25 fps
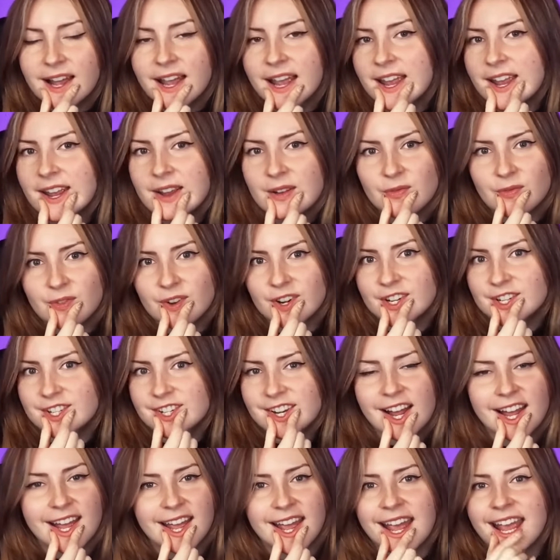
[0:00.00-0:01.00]
hate
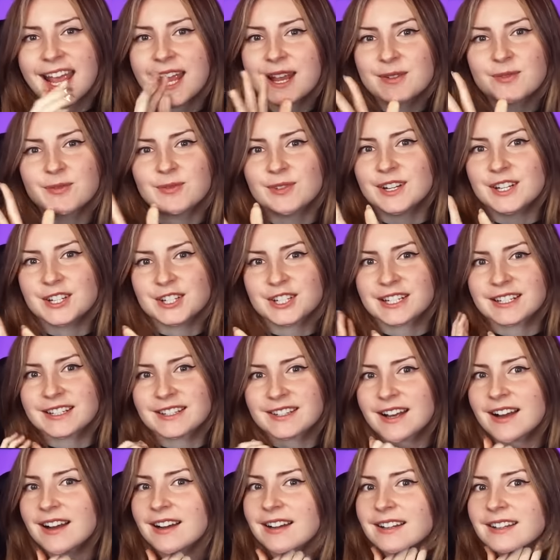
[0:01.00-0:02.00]
finishing
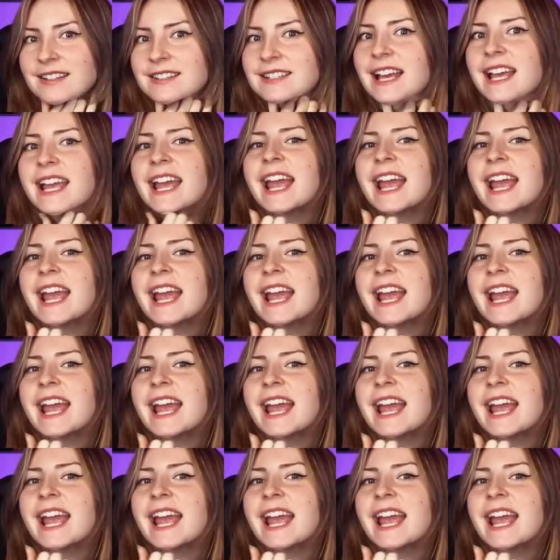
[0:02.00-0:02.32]
sagas. I